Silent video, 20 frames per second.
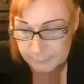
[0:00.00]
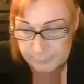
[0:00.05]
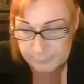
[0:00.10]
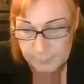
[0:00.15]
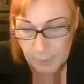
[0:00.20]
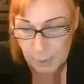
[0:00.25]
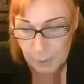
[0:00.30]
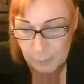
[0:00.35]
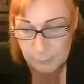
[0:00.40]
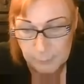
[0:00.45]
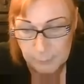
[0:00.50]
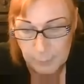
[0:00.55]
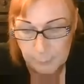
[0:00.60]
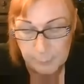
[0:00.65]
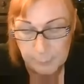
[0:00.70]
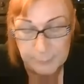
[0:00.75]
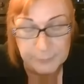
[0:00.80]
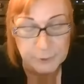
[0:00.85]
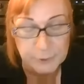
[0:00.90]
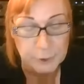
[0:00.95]
I'll
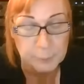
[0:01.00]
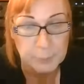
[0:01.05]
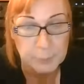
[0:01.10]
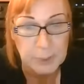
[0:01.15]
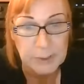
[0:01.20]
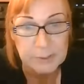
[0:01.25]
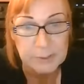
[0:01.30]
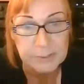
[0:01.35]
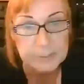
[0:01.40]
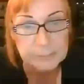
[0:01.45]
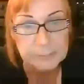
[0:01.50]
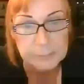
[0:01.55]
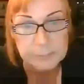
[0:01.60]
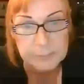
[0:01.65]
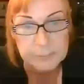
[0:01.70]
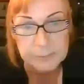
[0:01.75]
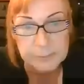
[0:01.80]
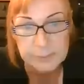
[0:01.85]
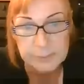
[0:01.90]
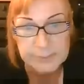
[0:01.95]
probably just block it,
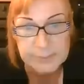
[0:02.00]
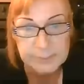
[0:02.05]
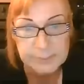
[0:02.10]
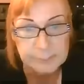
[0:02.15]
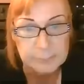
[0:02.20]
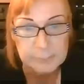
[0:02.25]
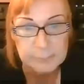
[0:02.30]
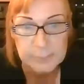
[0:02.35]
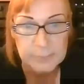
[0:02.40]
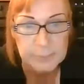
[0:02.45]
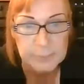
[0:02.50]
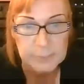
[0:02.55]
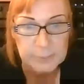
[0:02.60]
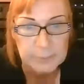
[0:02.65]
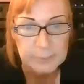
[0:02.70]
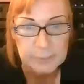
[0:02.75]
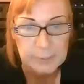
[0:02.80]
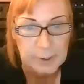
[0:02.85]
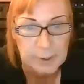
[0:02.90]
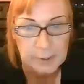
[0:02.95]
delete it.
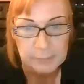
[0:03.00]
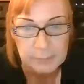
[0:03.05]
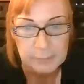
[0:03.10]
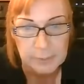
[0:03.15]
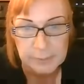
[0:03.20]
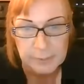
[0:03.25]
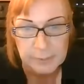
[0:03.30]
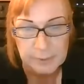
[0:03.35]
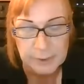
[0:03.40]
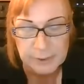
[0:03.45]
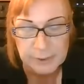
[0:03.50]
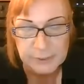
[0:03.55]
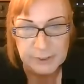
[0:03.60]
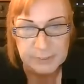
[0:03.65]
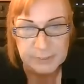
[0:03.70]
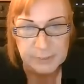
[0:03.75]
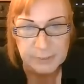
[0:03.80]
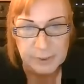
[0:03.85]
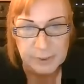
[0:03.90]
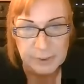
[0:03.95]
I'm not going to
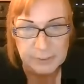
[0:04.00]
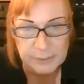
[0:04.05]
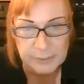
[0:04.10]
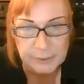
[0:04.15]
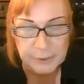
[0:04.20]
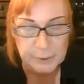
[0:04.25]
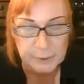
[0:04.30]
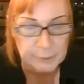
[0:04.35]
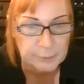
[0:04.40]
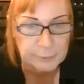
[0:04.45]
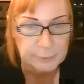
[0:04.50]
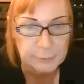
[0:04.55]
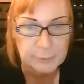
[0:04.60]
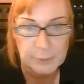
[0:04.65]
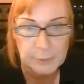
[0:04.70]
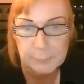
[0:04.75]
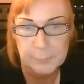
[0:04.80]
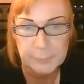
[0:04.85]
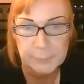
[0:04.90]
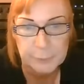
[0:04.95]
take the time to deal with you.
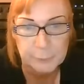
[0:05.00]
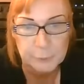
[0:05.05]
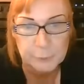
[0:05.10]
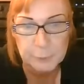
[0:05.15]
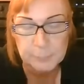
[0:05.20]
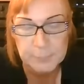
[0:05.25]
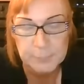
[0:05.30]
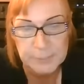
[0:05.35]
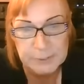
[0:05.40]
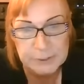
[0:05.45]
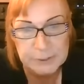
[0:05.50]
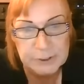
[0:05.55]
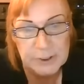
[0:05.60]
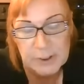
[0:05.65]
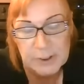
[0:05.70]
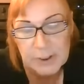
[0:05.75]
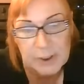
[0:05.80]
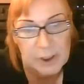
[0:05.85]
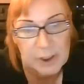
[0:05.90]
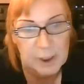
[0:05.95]
I've been through too much
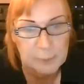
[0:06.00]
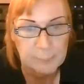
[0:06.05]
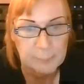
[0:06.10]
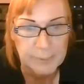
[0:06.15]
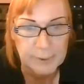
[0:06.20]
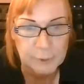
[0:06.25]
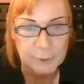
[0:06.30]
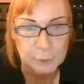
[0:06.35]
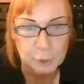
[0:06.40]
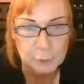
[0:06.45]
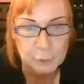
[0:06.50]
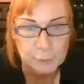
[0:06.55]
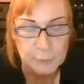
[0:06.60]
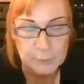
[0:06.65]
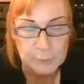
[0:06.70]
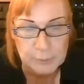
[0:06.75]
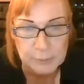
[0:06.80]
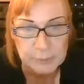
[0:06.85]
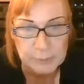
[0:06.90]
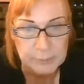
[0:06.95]
and made it too
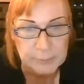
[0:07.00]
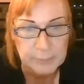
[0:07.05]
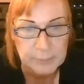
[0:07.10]
far